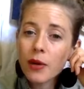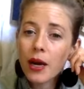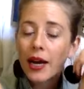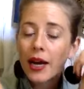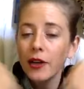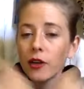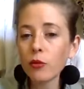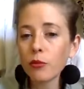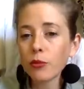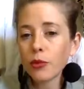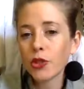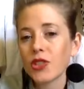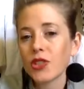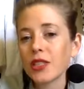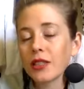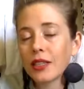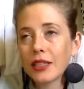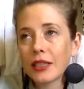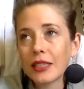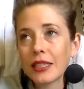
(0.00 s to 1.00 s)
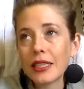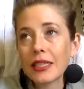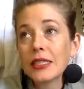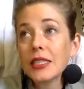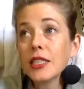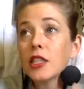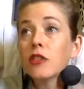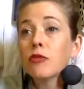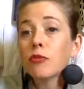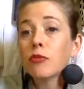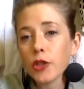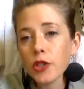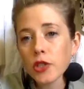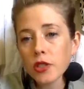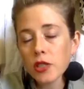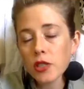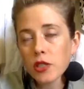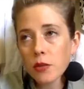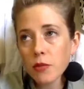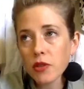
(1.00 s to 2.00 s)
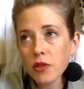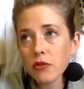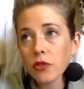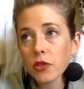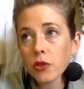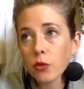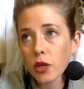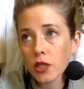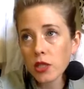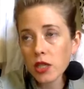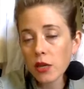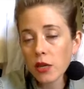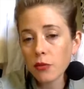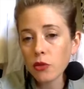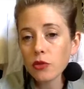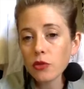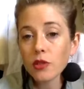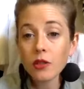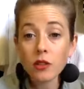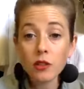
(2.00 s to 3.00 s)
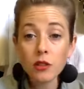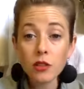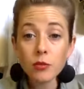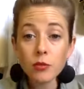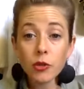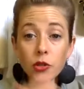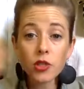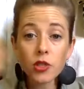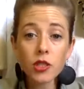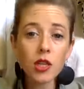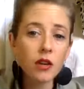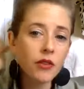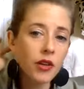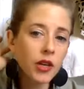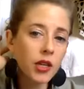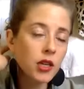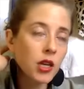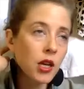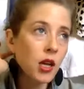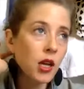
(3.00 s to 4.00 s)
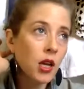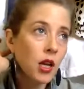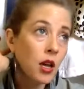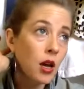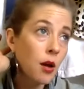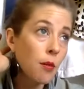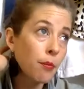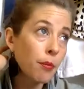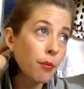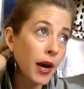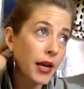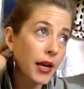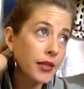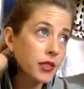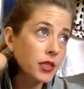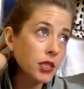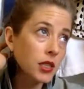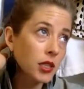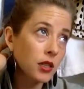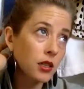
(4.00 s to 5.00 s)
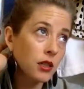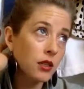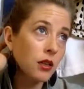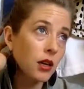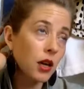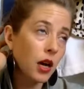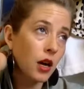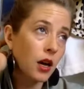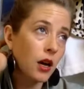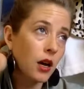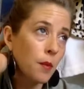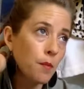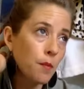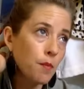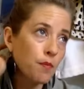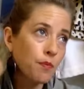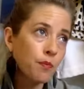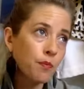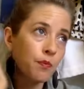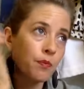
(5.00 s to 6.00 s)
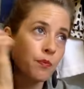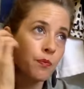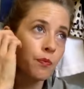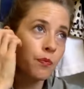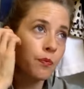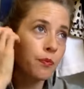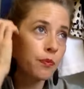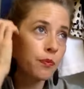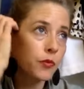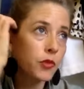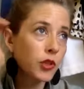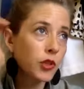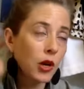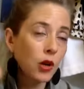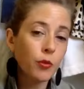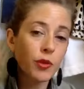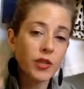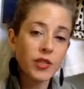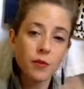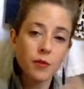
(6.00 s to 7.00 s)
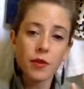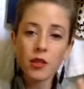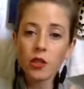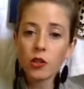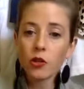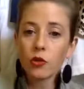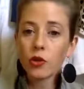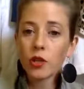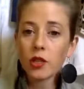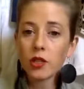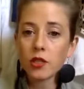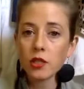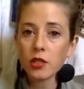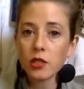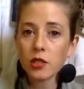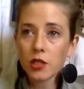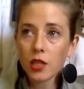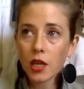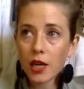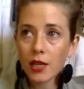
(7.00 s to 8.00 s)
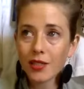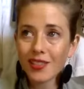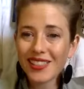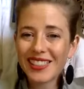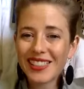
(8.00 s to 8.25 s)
I don't personally like the idea of purchasing something for one-time use and then disposing of it, but so that would be something that you could discuss